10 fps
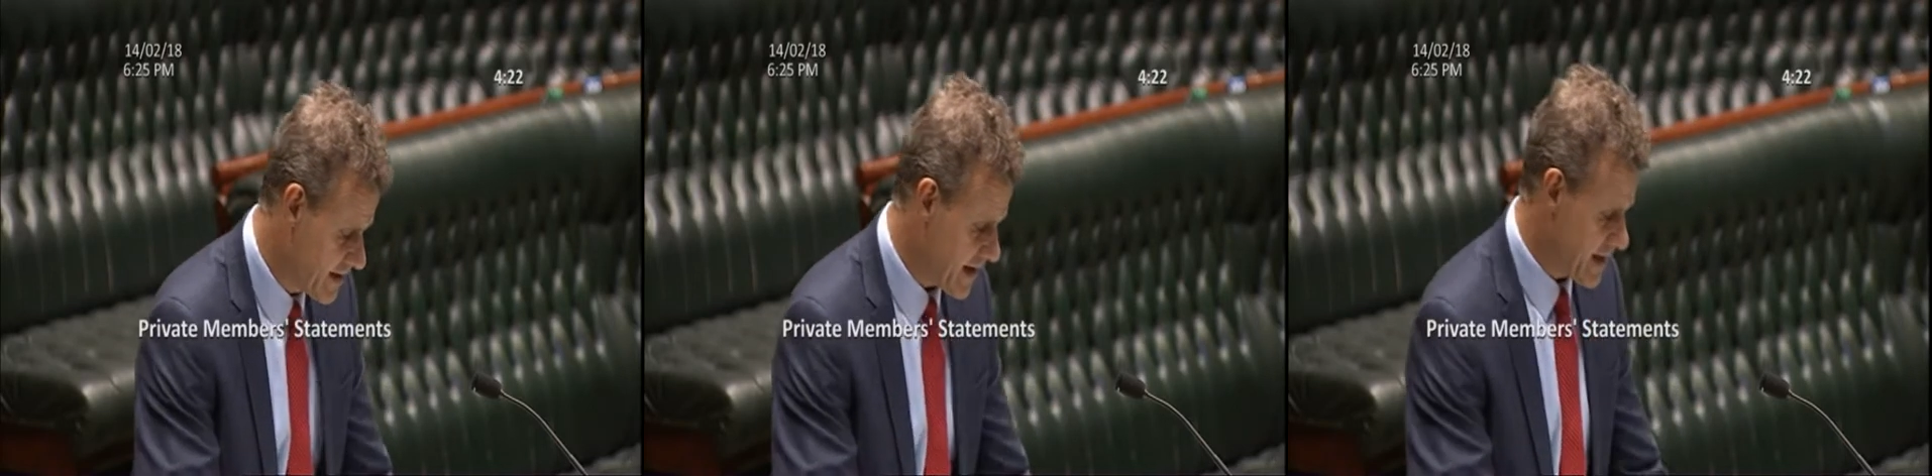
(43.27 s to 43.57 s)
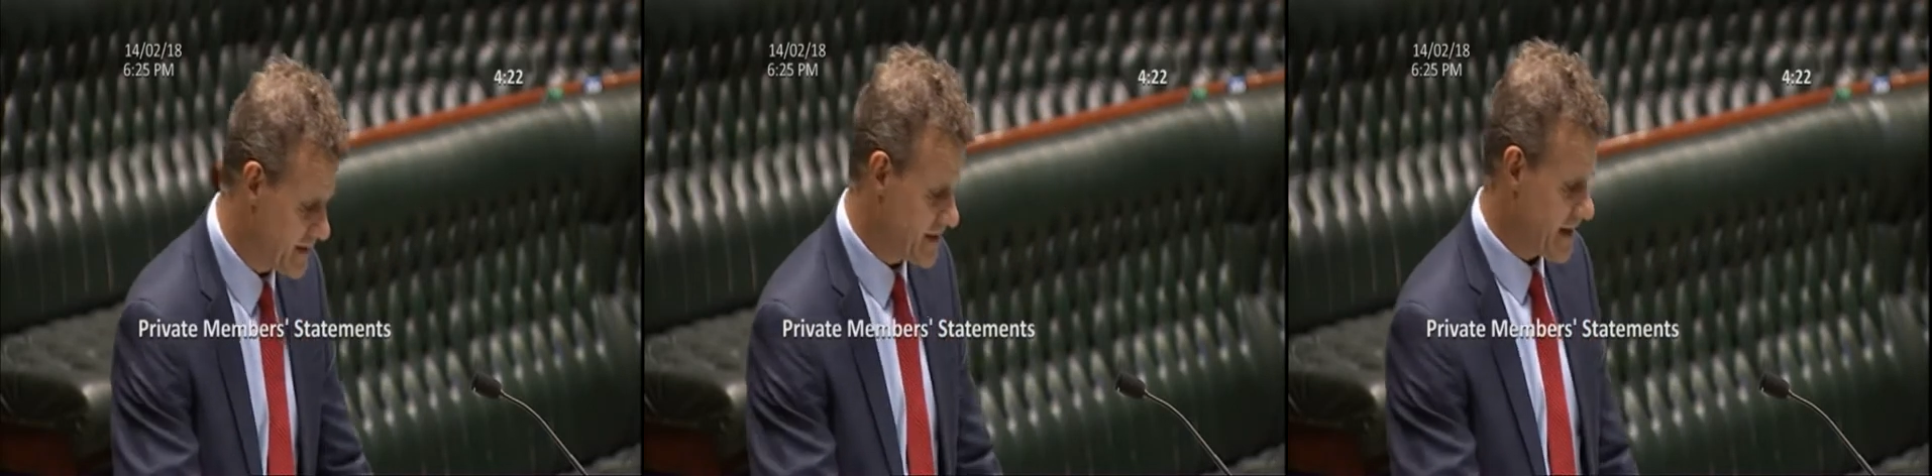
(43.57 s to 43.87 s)

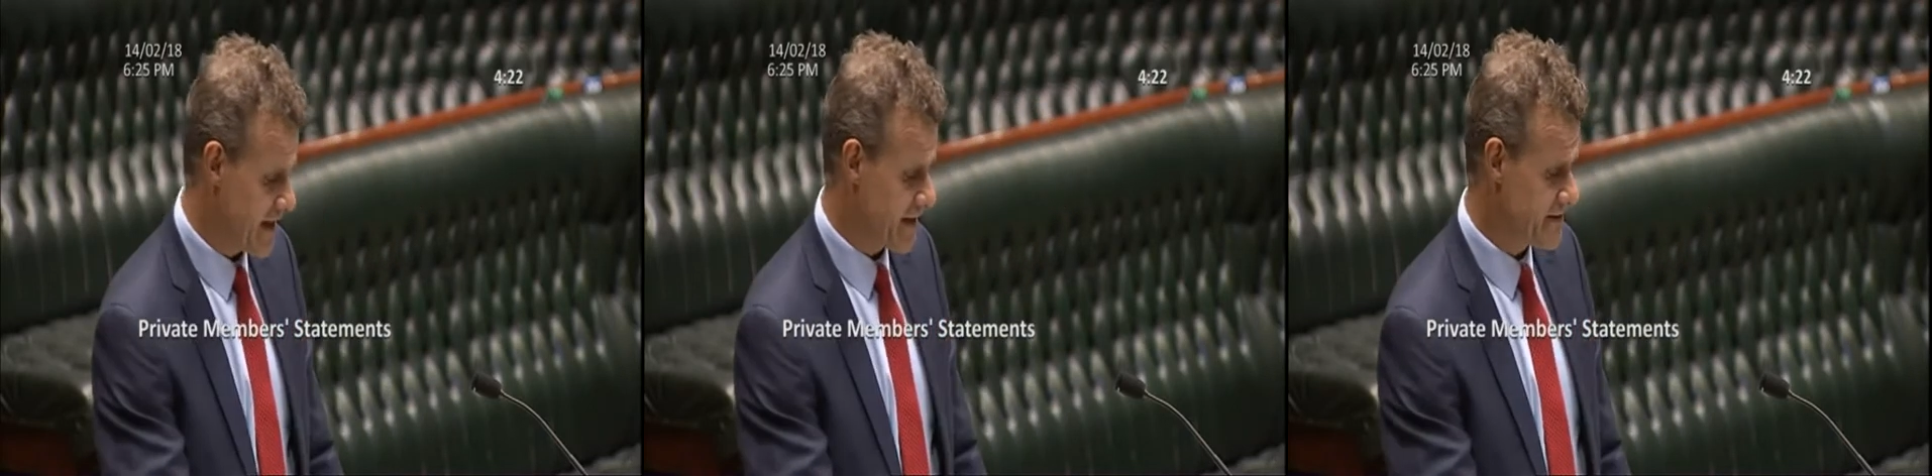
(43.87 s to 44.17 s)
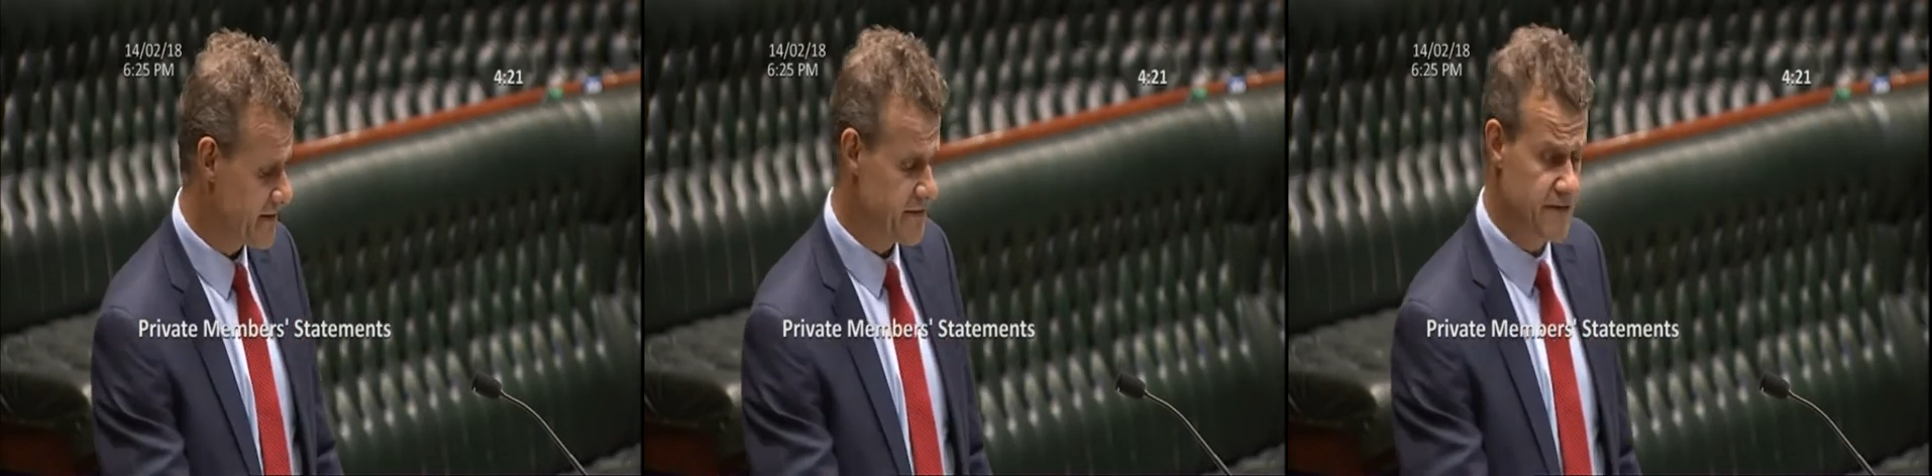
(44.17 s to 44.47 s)
And
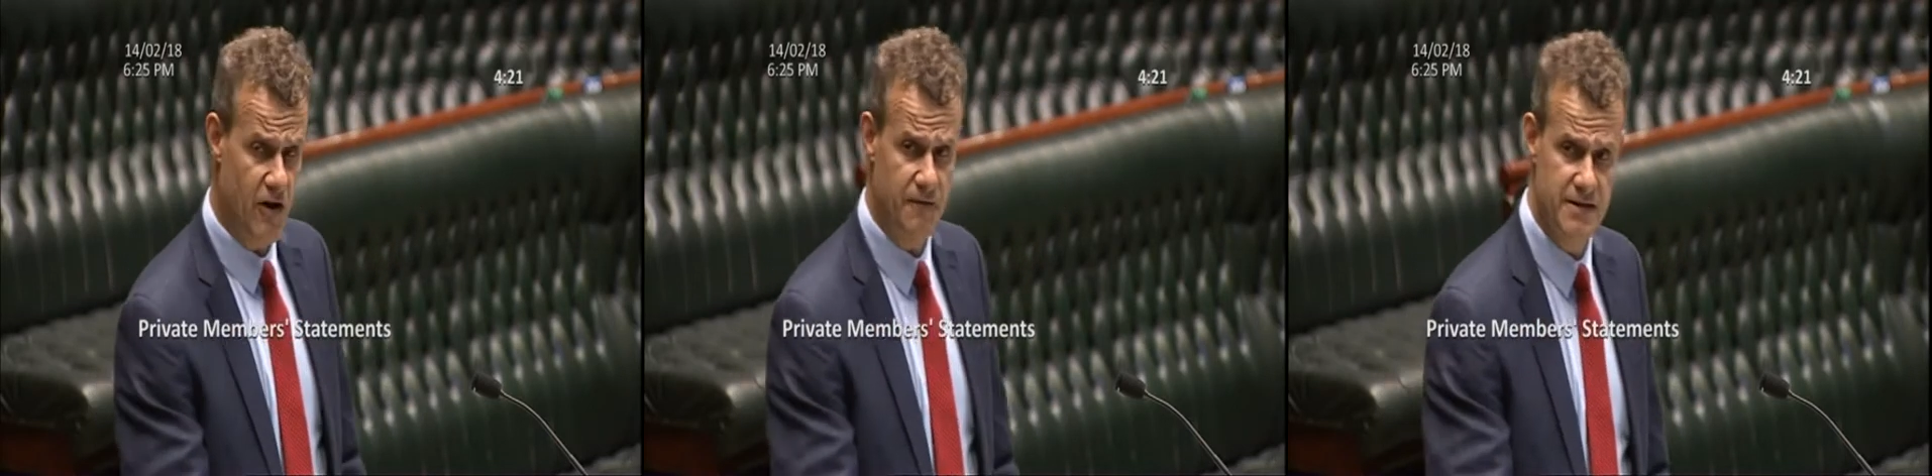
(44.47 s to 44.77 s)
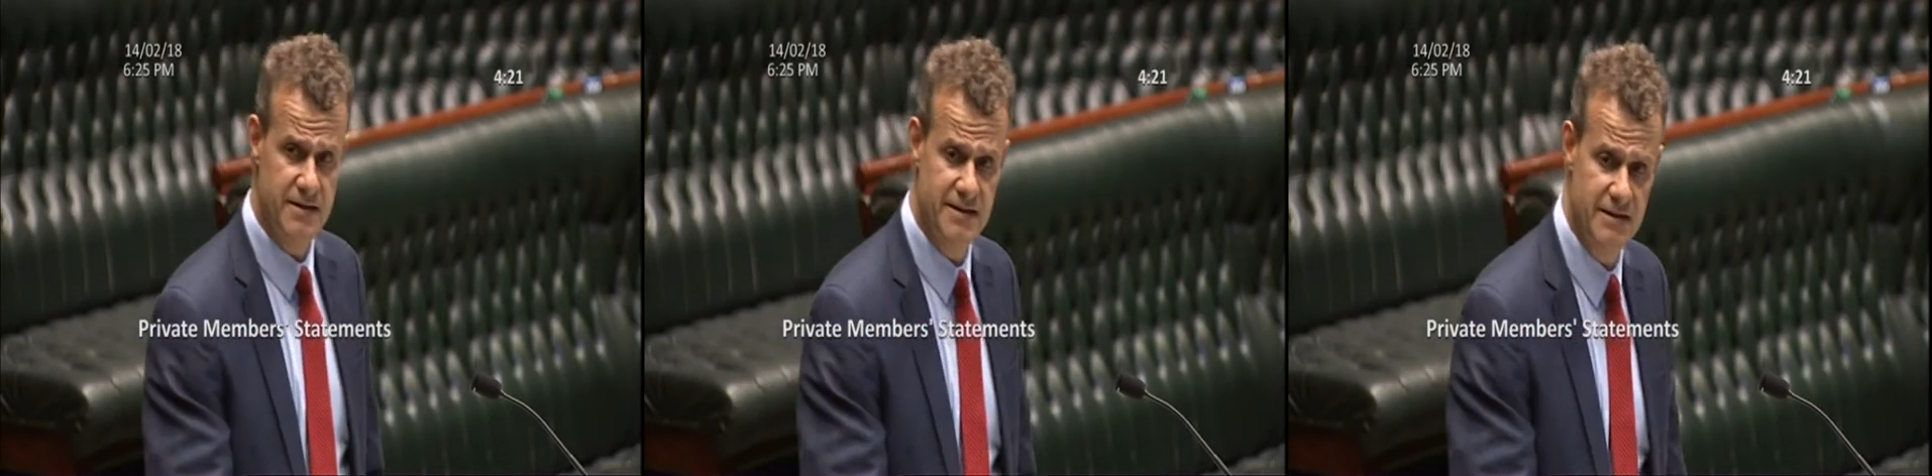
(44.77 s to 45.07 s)
his
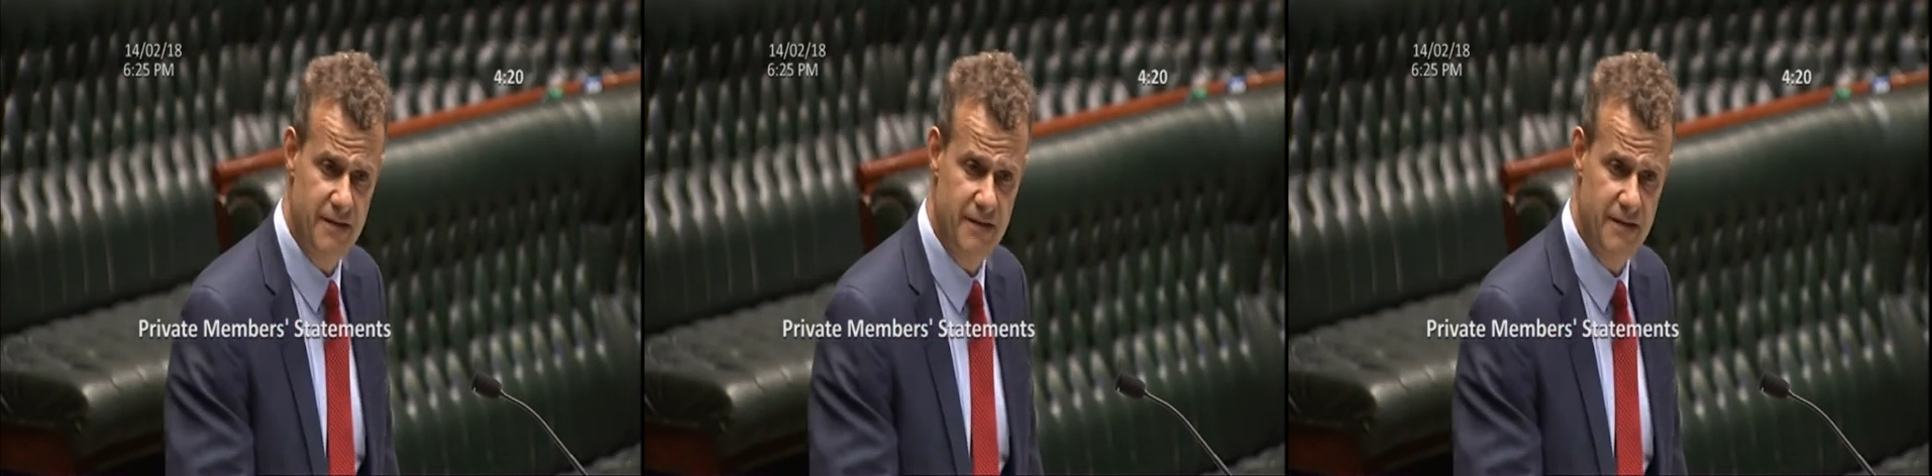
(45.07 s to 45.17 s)
office has in